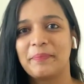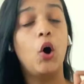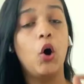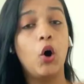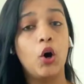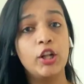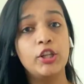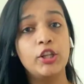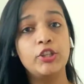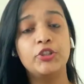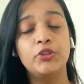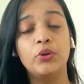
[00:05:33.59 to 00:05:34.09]

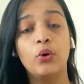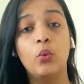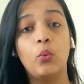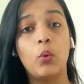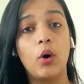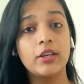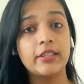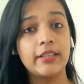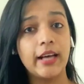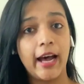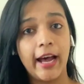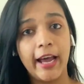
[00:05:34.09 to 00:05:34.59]
Also,
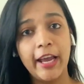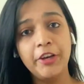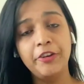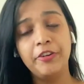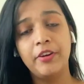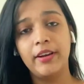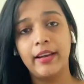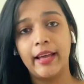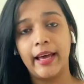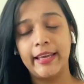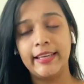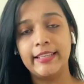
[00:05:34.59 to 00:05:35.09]
what I
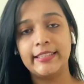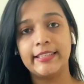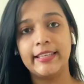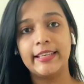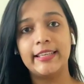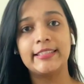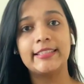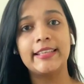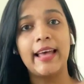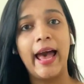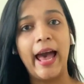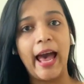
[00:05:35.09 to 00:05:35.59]
realized
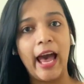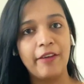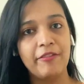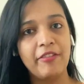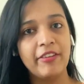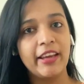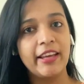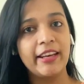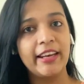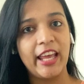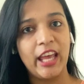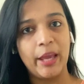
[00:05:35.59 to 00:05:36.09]
is
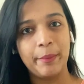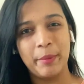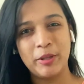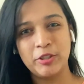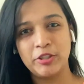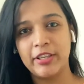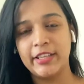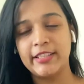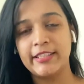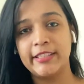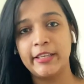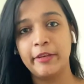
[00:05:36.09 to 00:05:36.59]
having an
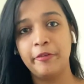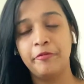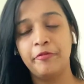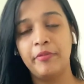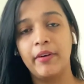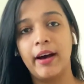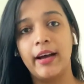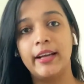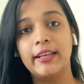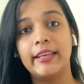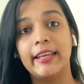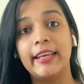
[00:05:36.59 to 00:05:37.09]
emergency
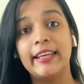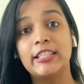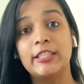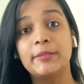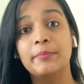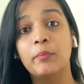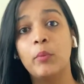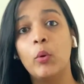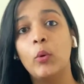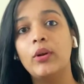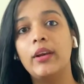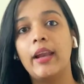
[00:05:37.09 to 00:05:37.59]
fund is
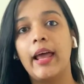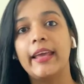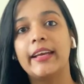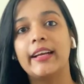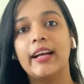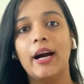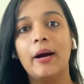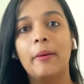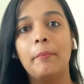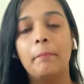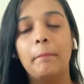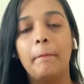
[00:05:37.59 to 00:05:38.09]
more like
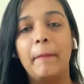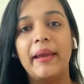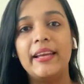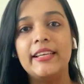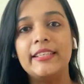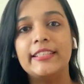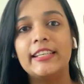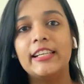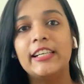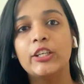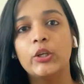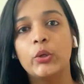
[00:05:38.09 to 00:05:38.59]
a
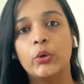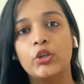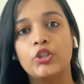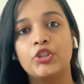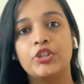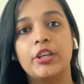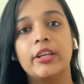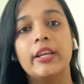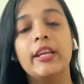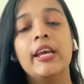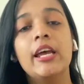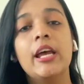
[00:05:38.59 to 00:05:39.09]
mental
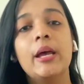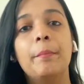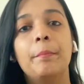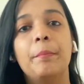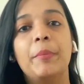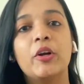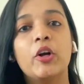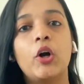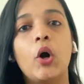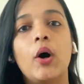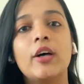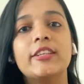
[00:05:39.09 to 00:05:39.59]
cushion
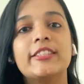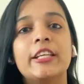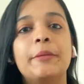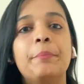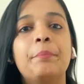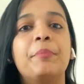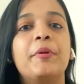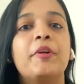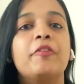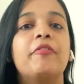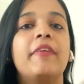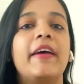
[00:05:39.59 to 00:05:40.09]
because
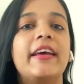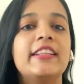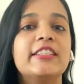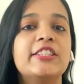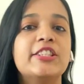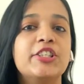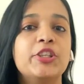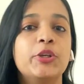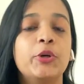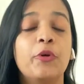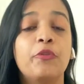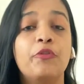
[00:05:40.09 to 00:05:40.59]
it
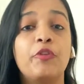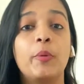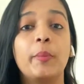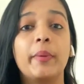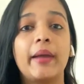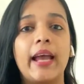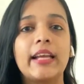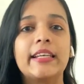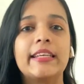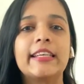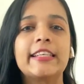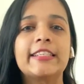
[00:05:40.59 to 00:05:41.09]
prevents you from
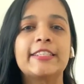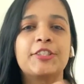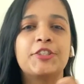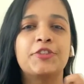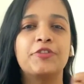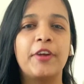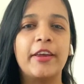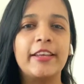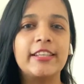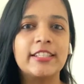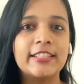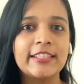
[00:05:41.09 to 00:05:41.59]
getting
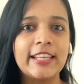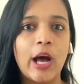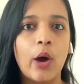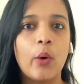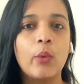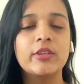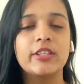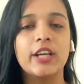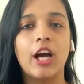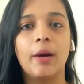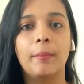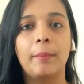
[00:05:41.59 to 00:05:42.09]
stressed
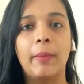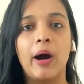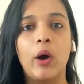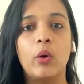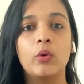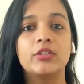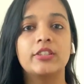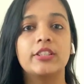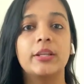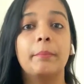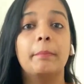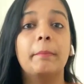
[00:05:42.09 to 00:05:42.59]
out
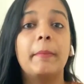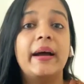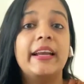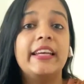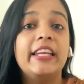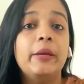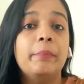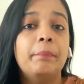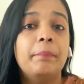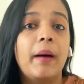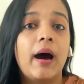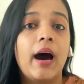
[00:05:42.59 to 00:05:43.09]
about the
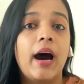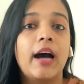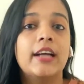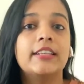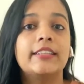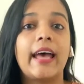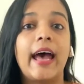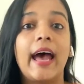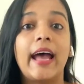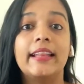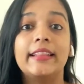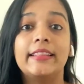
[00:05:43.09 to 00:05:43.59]
money
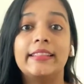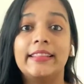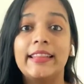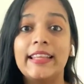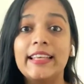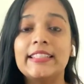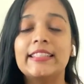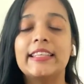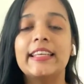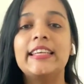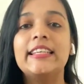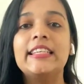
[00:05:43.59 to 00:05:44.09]
part, and
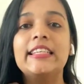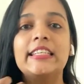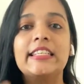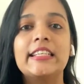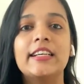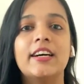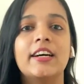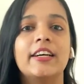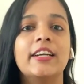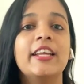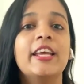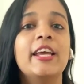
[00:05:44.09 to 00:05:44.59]
this in
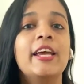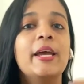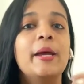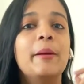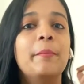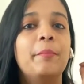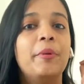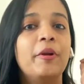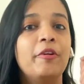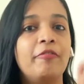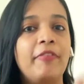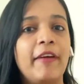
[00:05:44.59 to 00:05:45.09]
turn
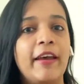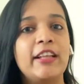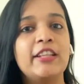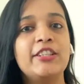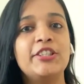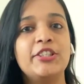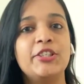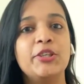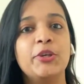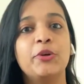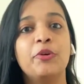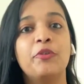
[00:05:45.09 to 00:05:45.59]

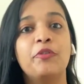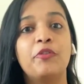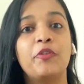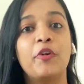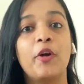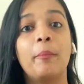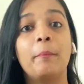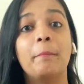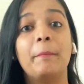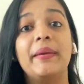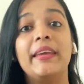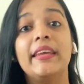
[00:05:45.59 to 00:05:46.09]
prevents you
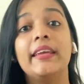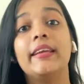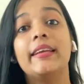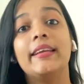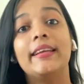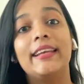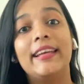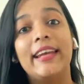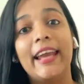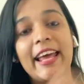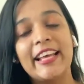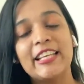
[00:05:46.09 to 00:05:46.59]
from
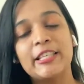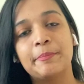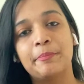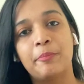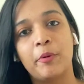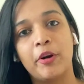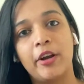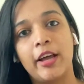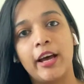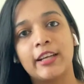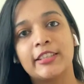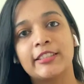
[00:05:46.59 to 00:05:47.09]
being less
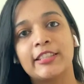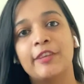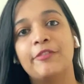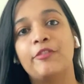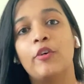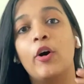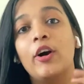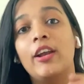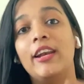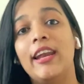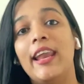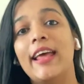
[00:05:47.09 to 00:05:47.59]
productive
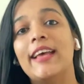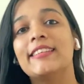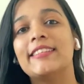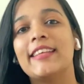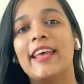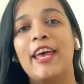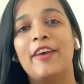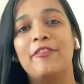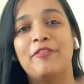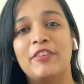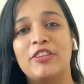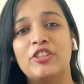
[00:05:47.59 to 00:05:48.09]
or less
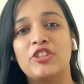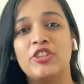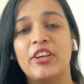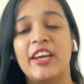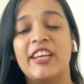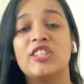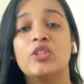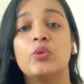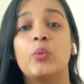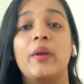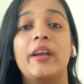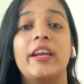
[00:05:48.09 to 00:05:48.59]

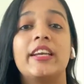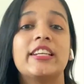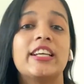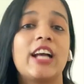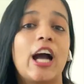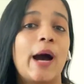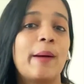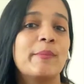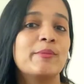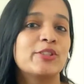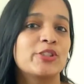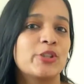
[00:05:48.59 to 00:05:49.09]
efficient when it
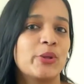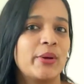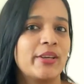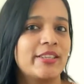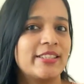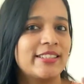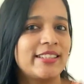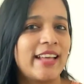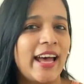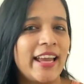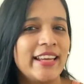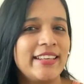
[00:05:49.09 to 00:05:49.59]
comes to your
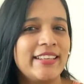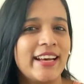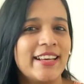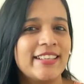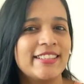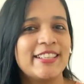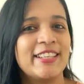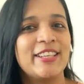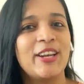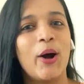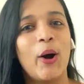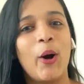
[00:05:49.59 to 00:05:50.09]
side
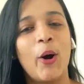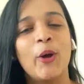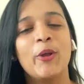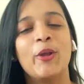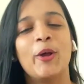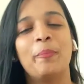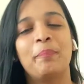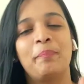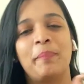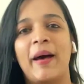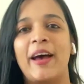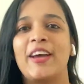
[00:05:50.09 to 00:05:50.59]
hustle or
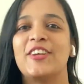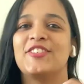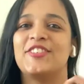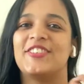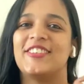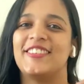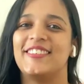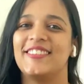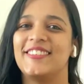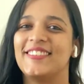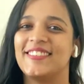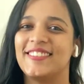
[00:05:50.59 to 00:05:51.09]
your
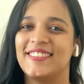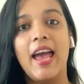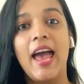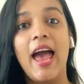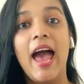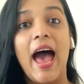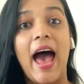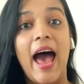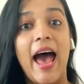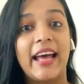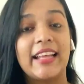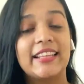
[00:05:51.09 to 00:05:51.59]
passion.
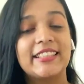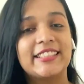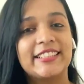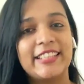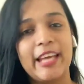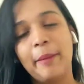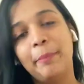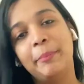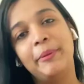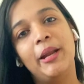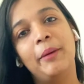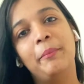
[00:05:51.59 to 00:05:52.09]
And
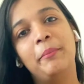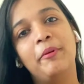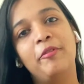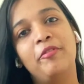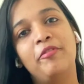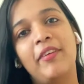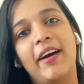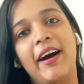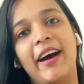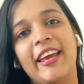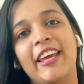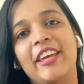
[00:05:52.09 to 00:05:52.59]
step number
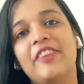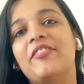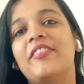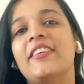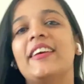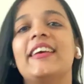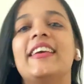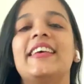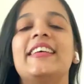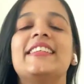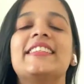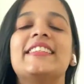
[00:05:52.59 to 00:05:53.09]
5
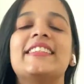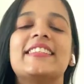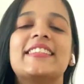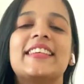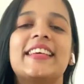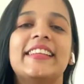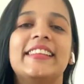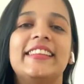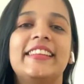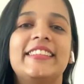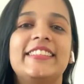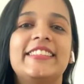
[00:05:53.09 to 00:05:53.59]
is
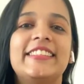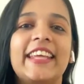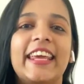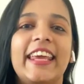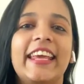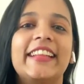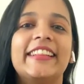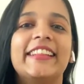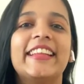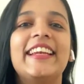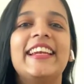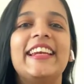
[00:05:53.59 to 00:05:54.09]

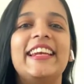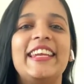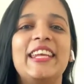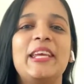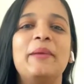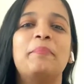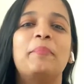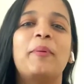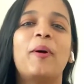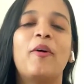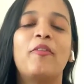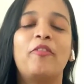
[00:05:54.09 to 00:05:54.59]
take the
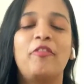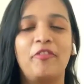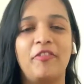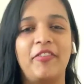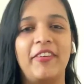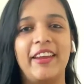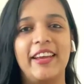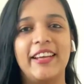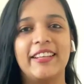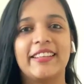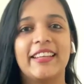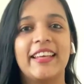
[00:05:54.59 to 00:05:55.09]
leap of
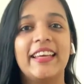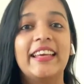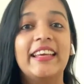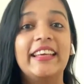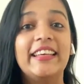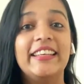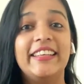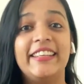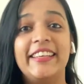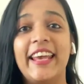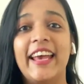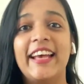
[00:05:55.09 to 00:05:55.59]
faith.
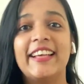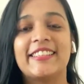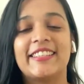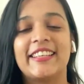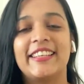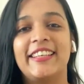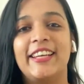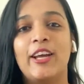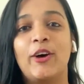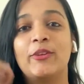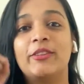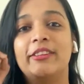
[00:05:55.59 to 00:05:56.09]

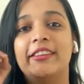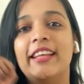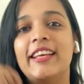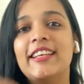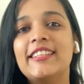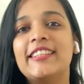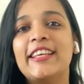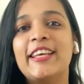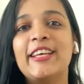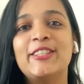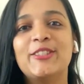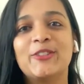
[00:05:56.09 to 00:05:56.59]
Yes, now
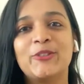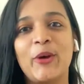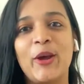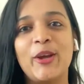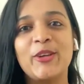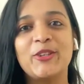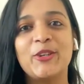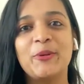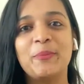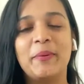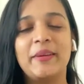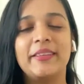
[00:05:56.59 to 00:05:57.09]
this is
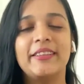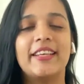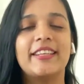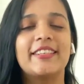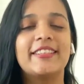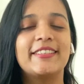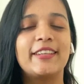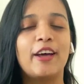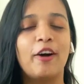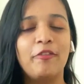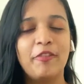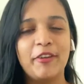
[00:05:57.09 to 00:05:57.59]
going to be
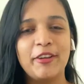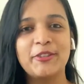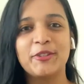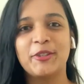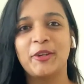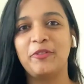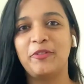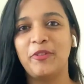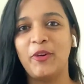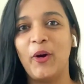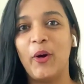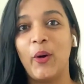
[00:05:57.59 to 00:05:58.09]
the toughest
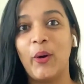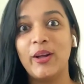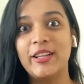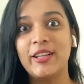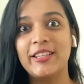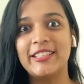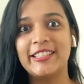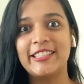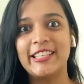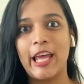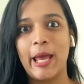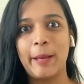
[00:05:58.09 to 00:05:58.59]
of all
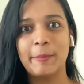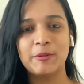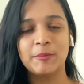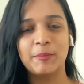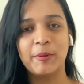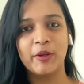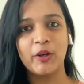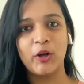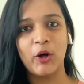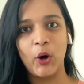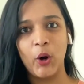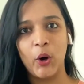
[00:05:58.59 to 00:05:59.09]
steps
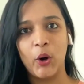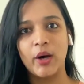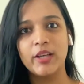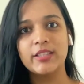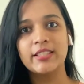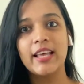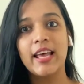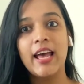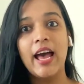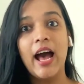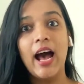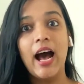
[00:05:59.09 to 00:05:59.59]
because
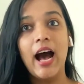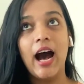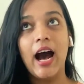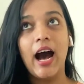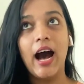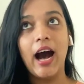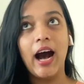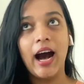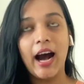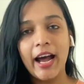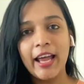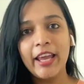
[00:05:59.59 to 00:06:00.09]

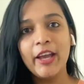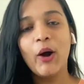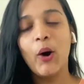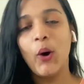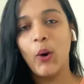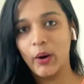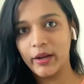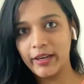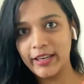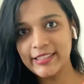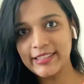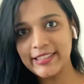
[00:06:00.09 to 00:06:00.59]
I
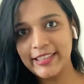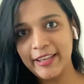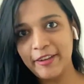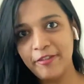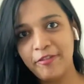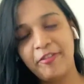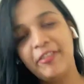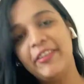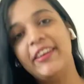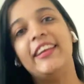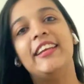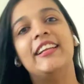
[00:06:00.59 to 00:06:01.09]
honestly
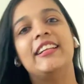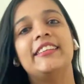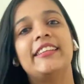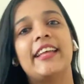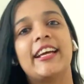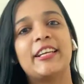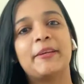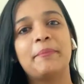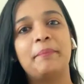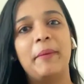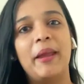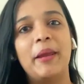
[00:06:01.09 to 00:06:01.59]
feel
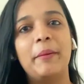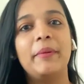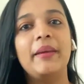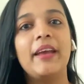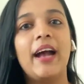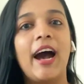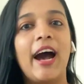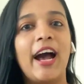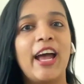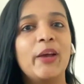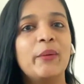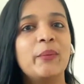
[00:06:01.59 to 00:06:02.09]
that
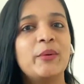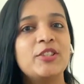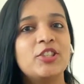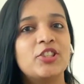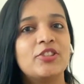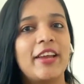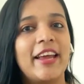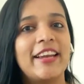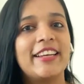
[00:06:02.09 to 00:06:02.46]
maybe I was